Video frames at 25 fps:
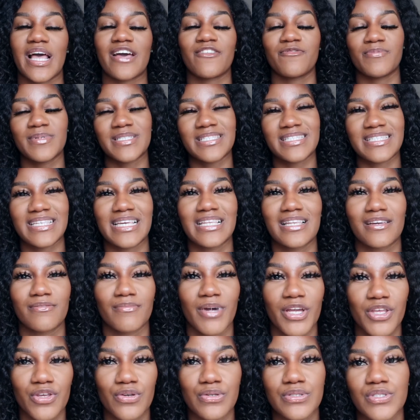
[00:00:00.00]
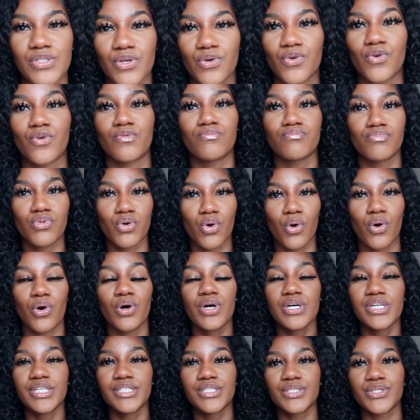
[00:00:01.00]
I've been sealing my cuticle more.
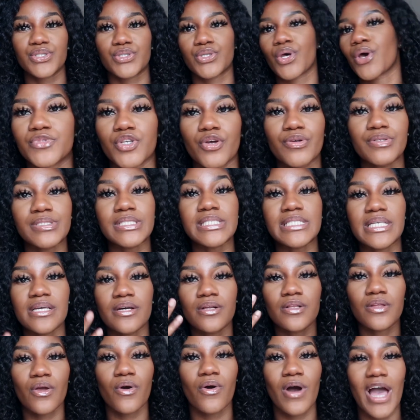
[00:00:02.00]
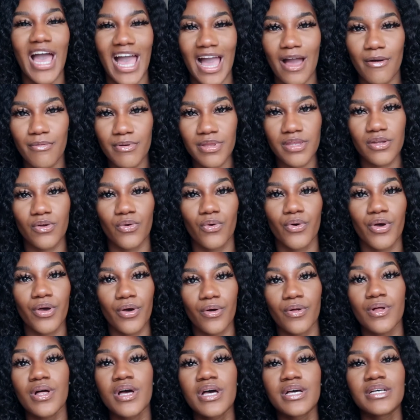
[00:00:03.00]
So don't seal your hair with an
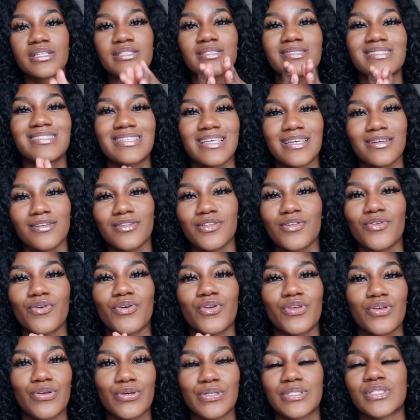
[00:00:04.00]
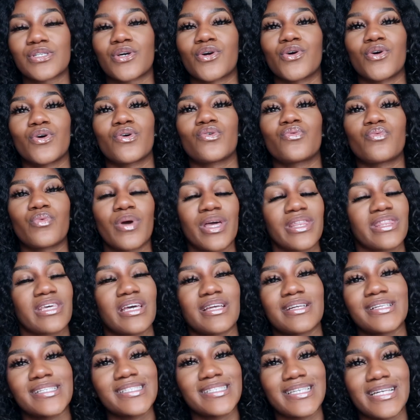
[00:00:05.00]
oil, seal your cuticle with
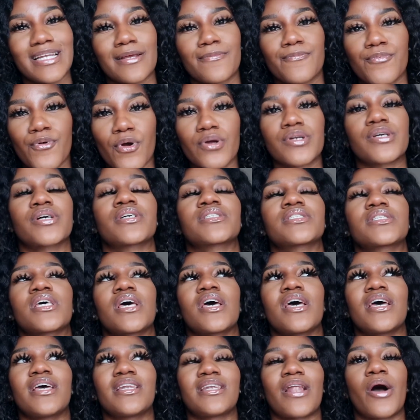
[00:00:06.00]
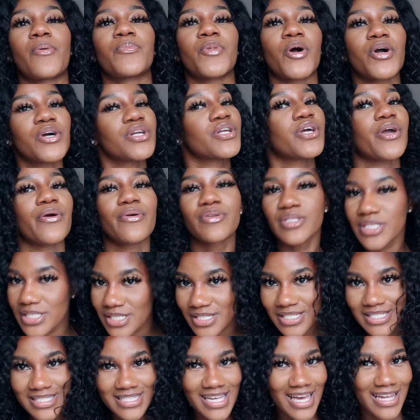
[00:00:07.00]
an acidic product. Now, I'm not going to go into
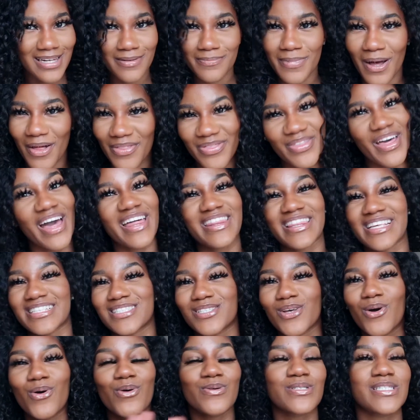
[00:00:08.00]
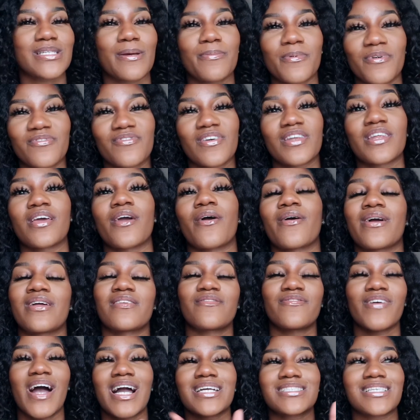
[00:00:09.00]
detail about that. That's a whole separate video. In
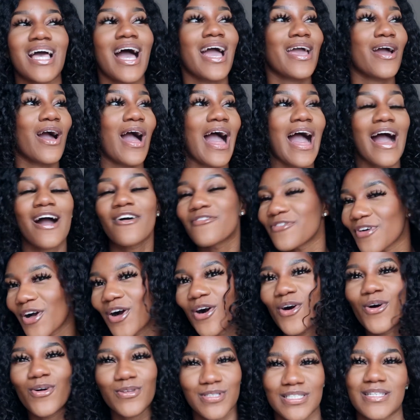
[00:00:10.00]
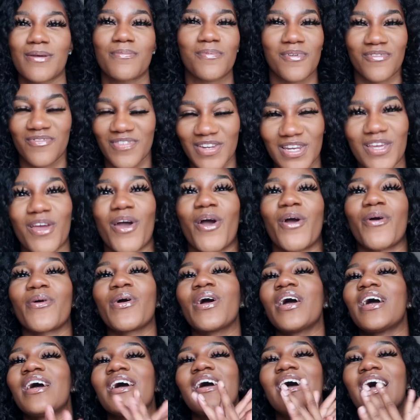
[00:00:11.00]
fact, I have a whole separate video
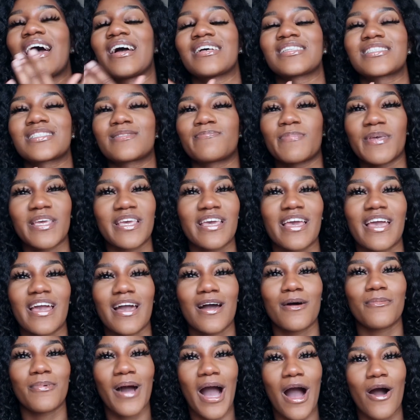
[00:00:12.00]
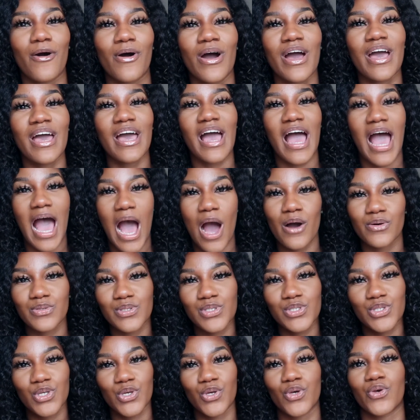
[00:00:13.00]
speaking about how
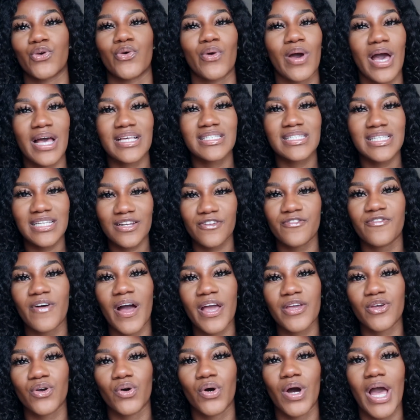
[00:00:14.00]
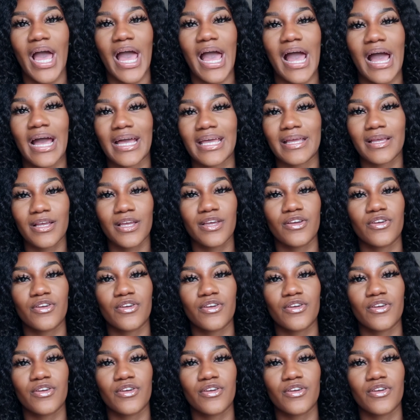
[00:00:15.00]
to acidify your hair,